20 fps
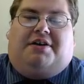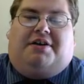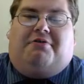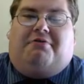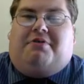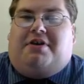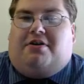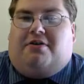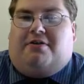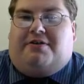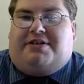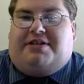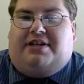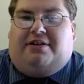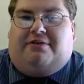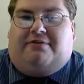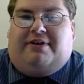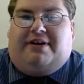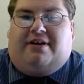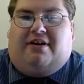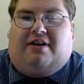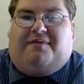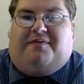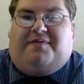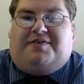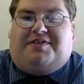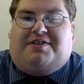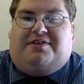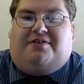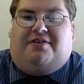Union artillery
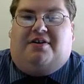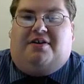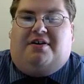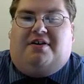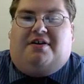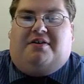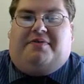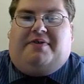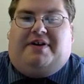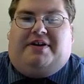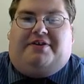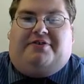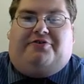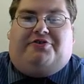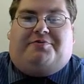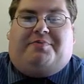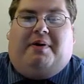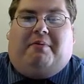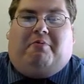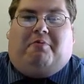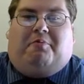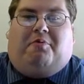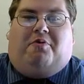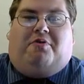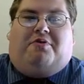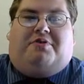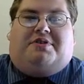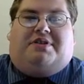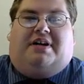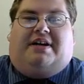officer that a newspaper
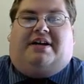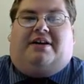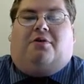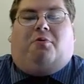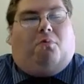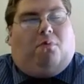reporter is like,